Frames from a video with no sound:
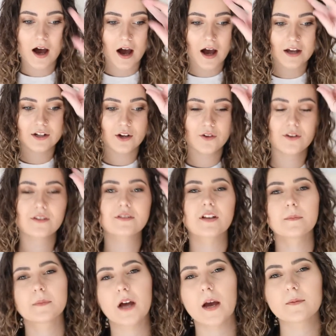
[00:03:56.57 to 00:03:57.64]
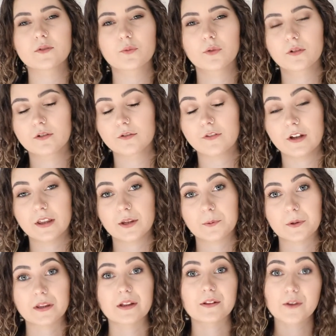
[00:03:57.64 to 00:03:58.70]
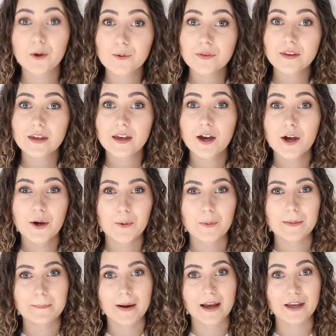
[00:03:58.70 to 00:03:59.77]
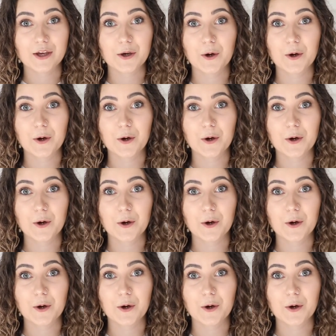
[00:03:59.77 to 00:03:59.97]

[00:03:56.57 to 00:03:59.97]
I know that sometimes when we're feeling really lonely, we might